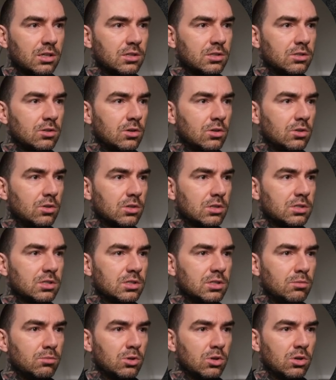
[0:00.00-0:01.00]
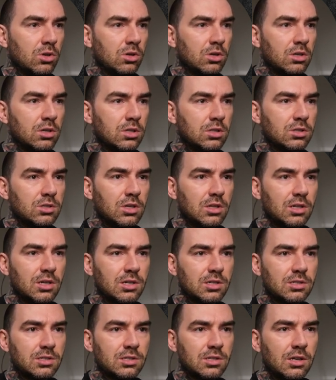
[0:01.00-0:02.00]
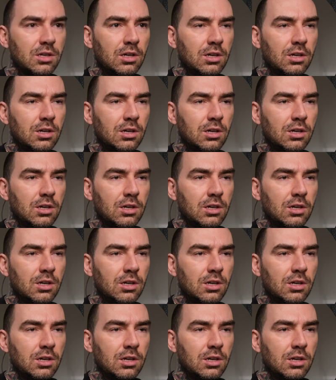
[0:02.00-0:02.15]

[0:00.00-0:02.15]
so it looks similar to this.